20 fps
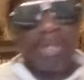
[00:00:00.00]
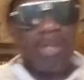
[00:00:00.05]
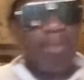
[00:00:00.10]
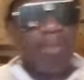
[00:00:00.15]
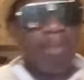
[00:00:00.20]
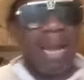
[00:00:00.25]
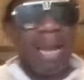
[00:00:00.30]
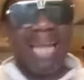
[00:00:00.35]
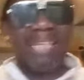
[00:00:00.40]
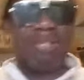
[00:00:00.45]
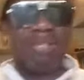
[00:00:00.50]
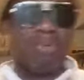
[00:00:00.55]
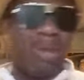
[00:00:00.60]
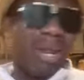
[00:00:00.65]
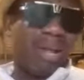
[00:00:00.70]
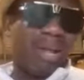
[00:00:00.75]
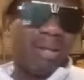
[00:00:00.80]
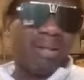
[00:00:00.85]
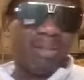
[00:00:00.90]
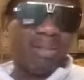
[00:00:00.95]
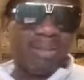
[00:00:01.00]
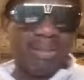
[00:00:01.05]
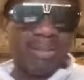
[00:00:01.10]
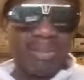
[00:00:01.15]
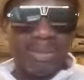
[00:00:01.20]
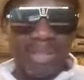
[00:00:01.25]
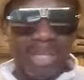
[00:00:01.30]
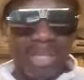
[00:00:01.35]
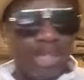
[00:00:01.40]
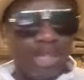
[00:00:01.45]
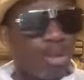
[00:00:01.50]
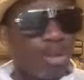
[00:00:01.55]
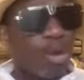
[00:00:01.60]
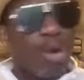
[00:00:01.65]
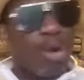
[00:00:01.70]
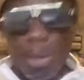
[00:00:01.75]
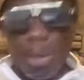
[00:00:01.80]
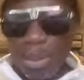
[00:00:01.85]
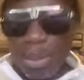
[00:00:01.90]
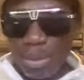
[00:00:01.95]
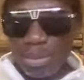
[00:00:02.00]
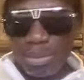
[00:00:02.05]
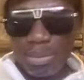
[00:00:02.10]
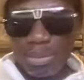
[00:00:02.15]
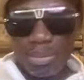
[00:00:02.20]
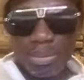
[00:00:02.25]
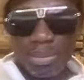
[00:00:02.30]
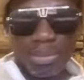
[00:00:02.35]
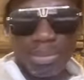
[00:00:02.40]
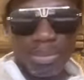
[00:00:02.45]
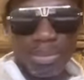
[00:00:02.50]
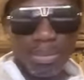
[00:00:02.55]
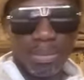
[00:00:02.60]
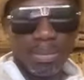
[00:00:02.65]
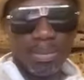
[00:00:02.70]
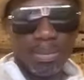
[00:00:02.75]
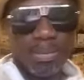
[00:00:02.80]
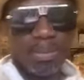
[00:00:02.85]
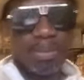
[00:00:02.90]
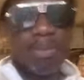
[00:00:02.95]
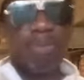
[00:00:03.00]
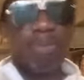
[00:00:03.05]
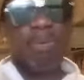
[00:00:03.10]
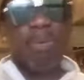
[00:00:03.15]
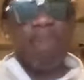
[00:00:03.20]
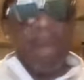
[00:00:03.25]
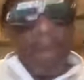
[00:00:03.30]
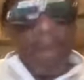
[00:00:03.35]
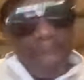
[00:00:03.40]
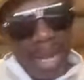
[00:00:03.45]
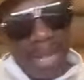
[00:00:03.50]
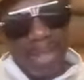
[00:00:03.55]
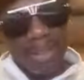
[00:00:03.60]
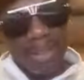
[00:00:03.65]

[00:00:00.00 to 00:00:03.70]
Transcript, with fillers: but it's real. It's not common. Remember,